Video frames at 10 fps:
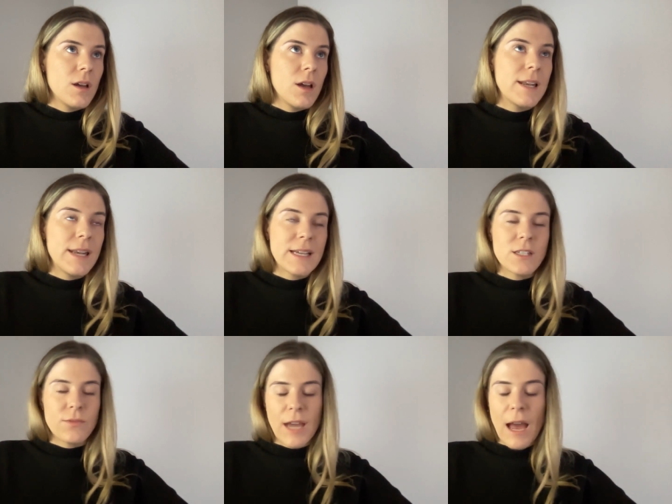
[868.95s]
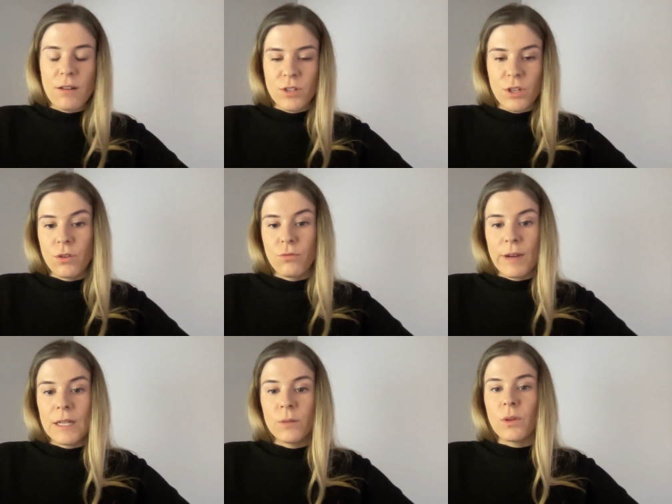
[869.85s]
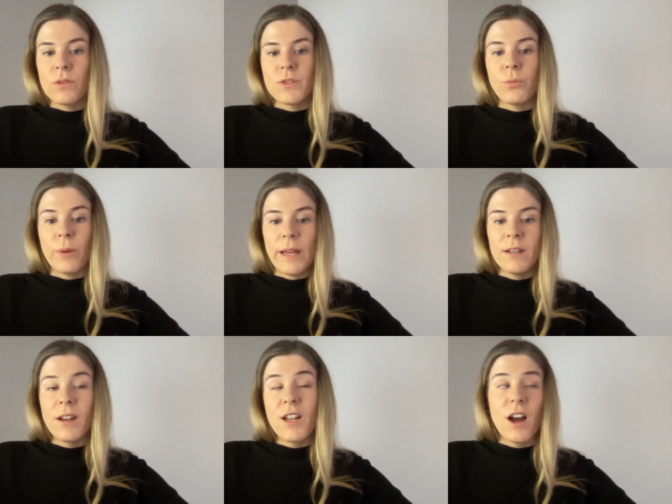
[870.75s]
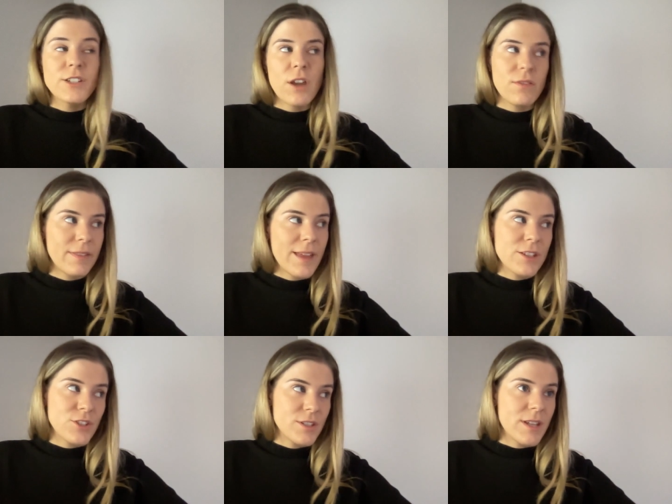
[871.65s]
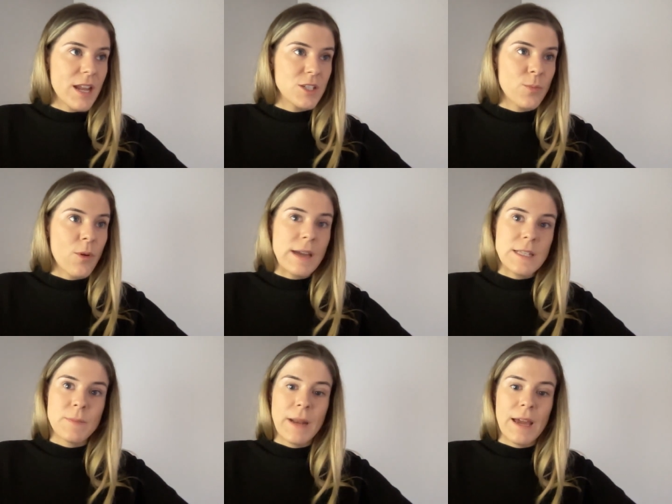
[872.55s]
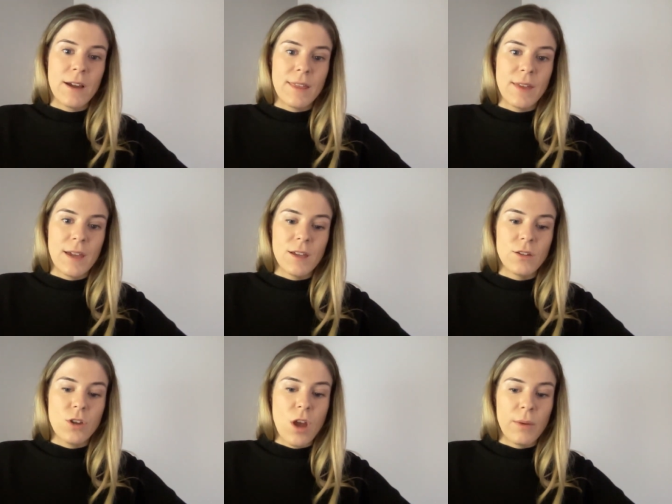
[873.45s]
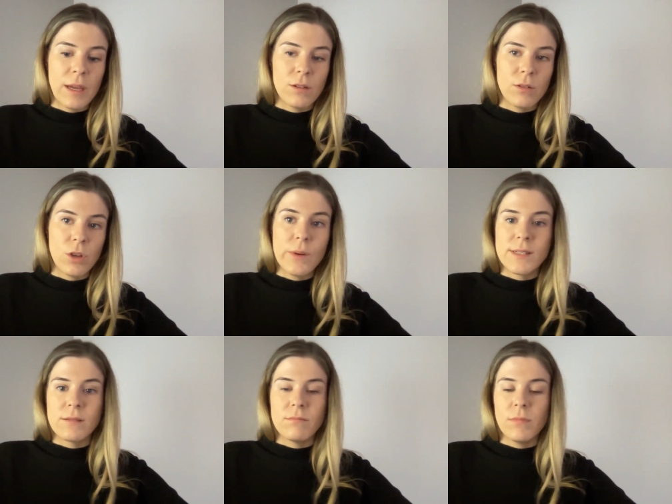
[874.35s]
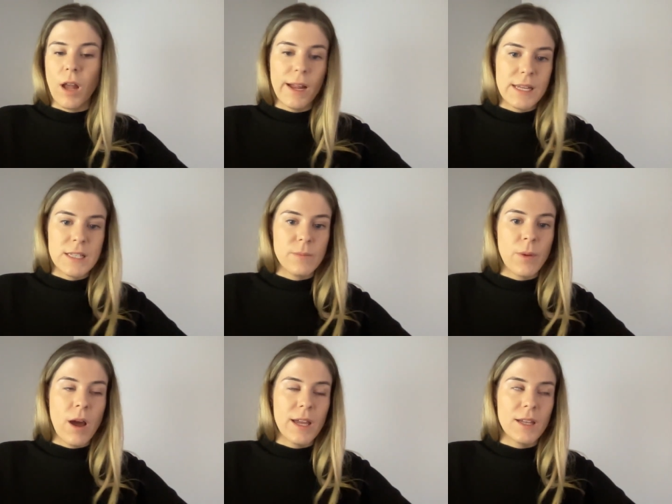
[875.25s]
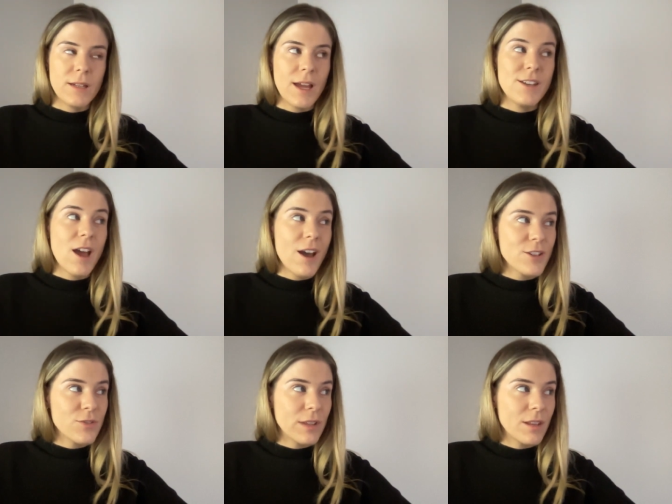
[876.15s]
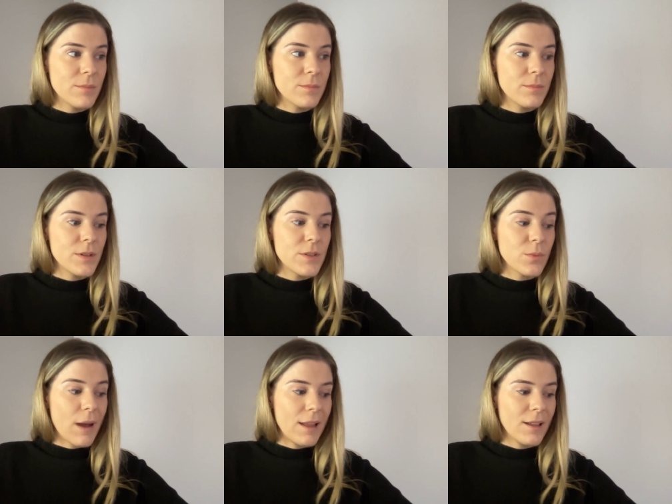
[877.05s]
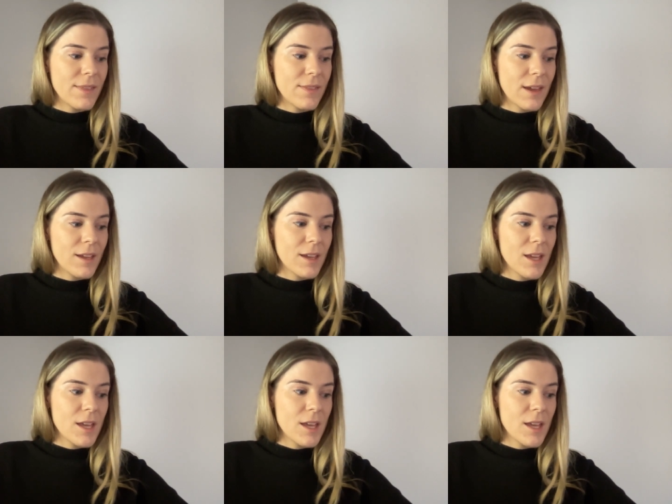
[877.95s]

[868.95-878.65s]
a list of accounts that you really want to win, I don't think that's just an enterprise play. I think knowing who is likely to buy and nurturing them as well. I think